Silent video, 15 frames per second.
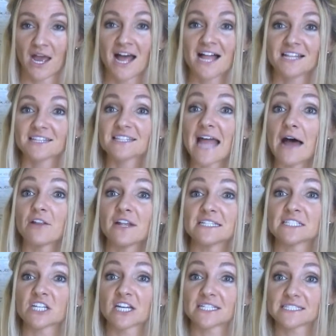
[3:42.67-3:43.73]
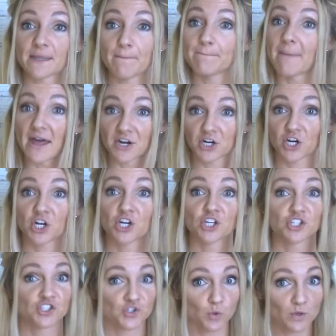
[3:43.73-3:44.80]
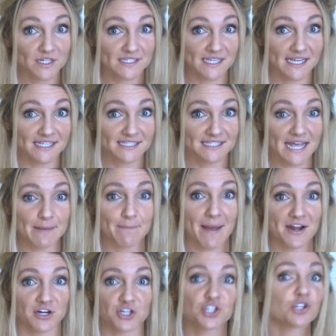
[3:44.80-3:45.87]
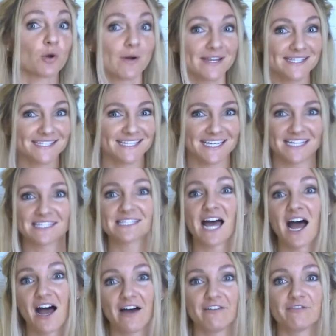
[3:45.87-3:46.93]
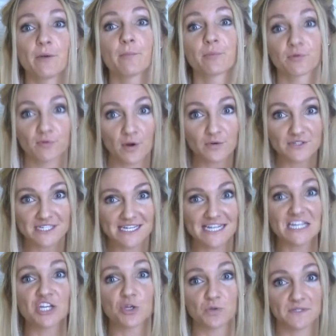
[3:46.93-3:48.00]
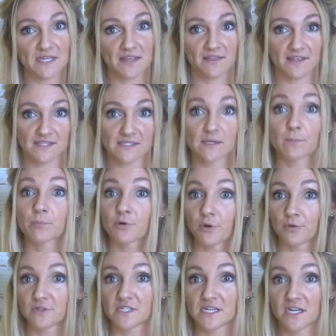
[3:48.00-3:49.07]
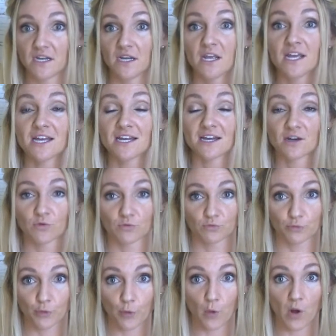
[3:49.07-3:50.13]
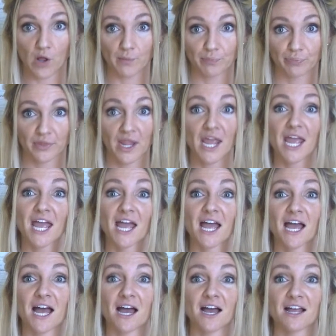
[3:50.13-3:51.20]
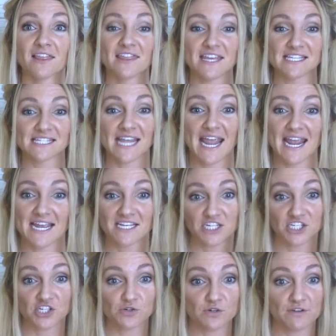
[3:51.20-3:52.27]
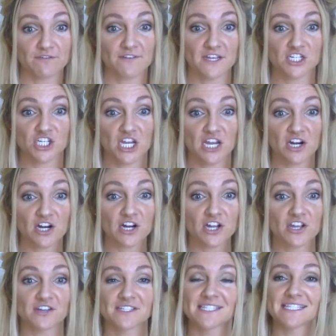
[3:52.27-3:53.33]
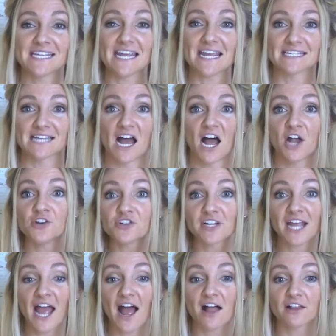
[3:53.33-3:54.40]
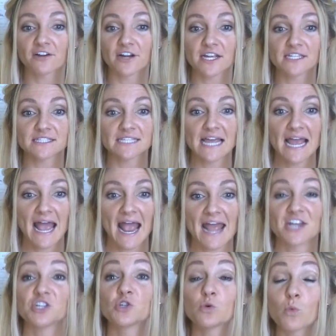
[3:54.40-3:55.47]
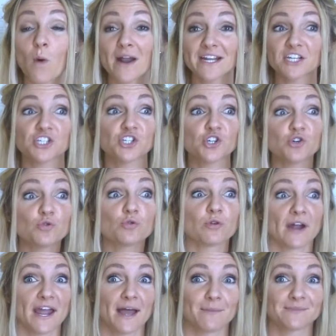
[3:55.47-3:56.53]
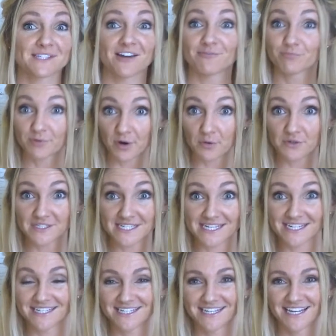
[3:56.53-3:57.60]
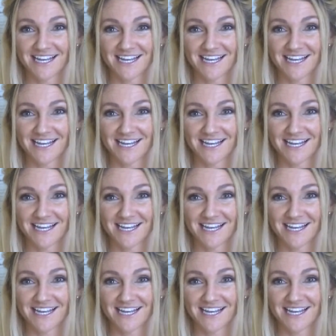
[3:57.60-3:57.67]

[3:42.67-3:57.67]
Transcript: Now let's look at some better sources and better choices of protein using this protein rule. This canned tuna fish here, you'll see, is 100 calories and 22 grams of protein.